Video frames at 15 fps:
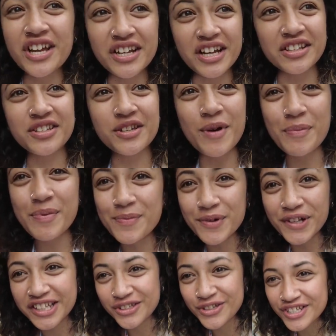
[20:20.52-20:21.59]
Shout out to the
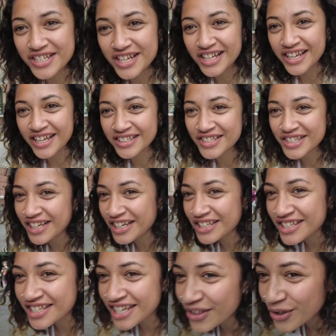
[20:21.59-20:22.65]
people in New Zealand. Shout out
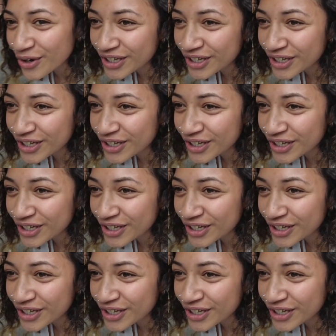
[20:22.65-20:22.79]
to South